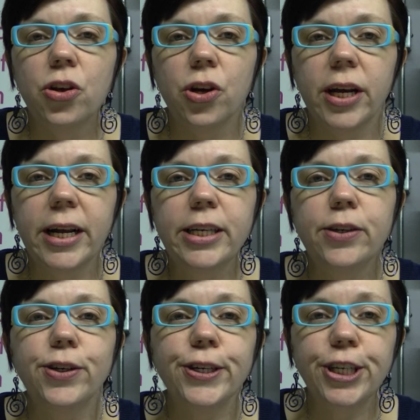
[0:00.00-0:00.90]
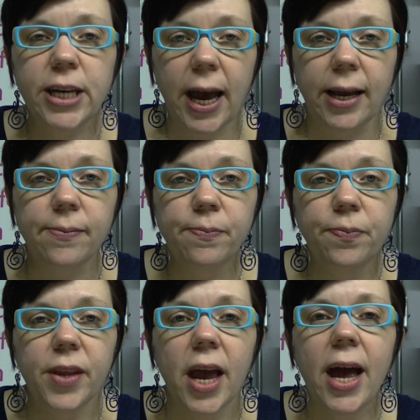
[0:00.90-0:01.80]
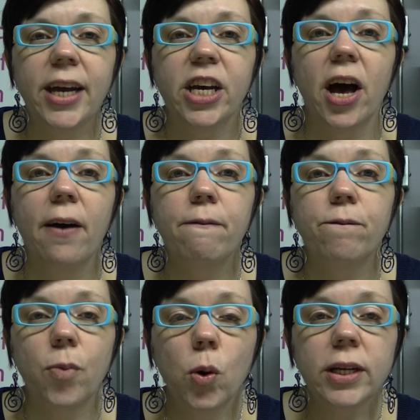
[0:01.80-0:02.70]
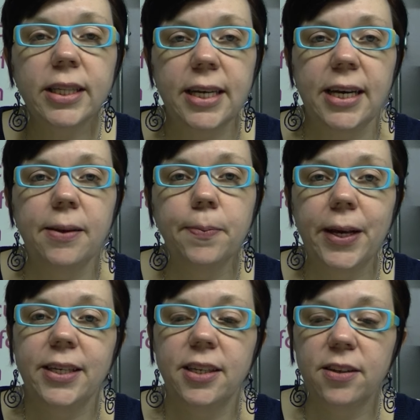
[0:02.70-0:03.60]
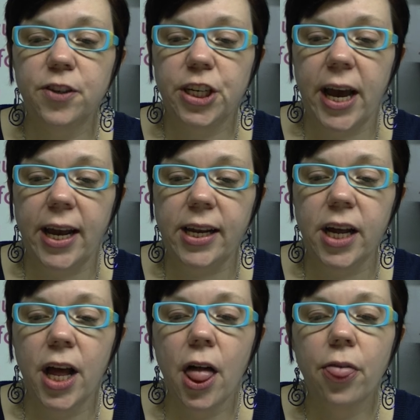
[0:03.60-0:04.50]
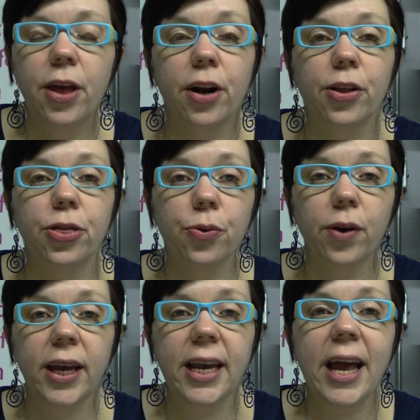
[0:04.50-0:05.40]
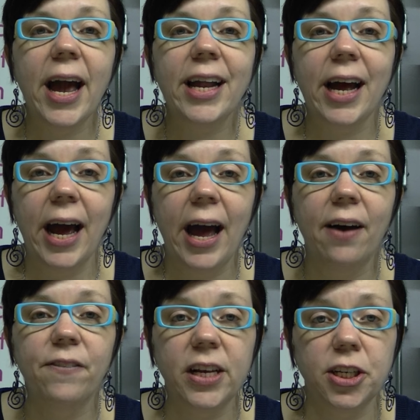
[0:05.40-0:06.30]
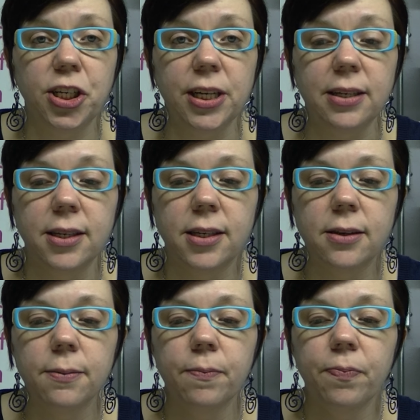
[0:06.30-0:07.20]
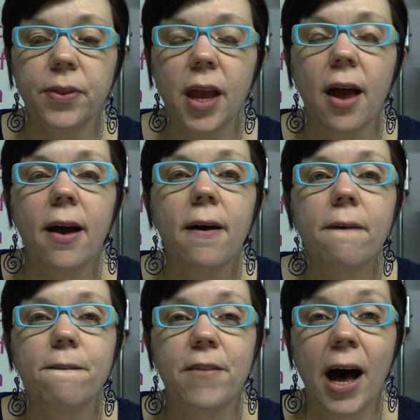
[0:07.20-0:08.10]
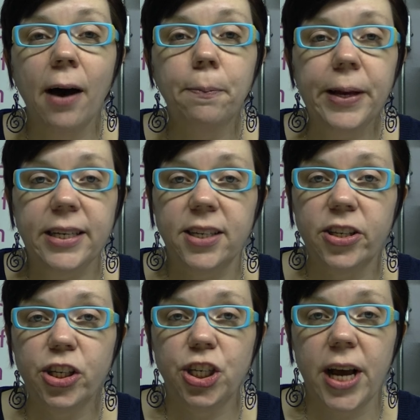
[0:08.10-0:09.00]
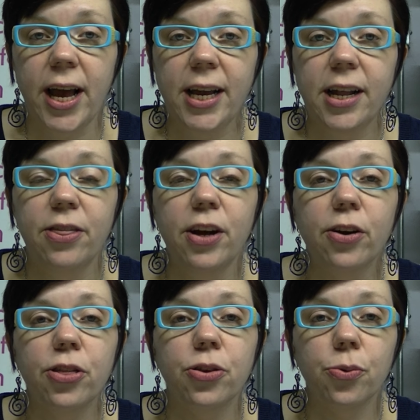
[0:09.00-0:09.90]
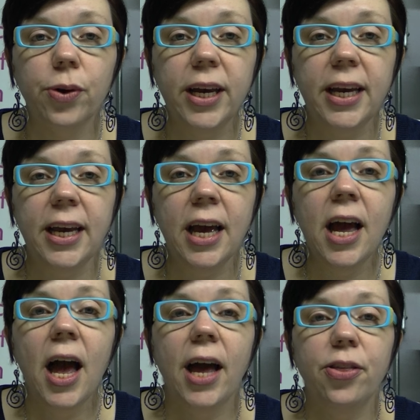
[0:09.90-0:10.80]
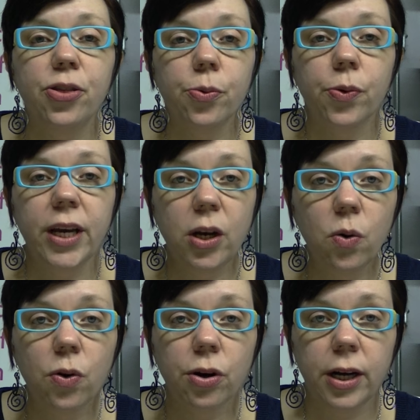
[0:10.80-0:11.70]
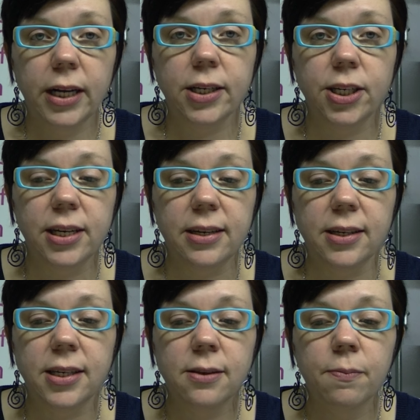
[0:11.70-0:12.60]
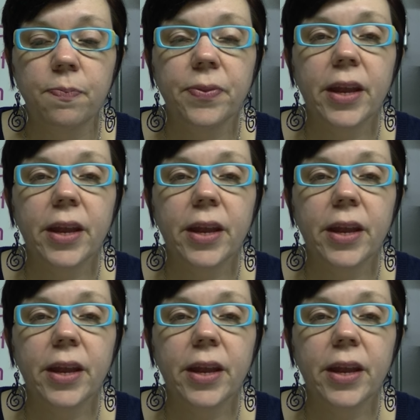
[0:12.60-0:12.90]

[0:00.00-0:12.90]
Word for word: You're going to use your chain and cut 14 pieces of chain that are 3.5 inches, 5 pieces of chain that are 3 3/4 inches,